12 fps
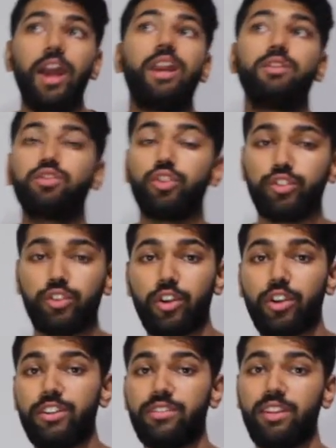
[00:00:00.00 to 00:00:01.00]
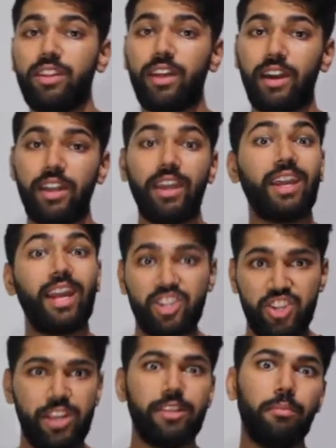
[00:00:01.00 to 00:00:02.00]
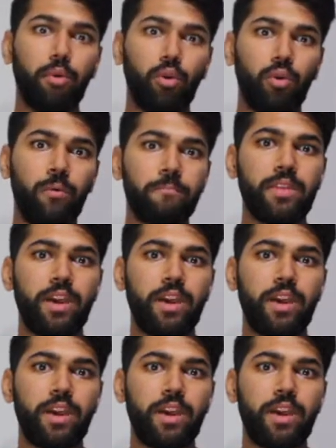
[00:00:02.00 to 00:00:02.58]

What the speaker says: And also it's great to see that he can actually hit the ball,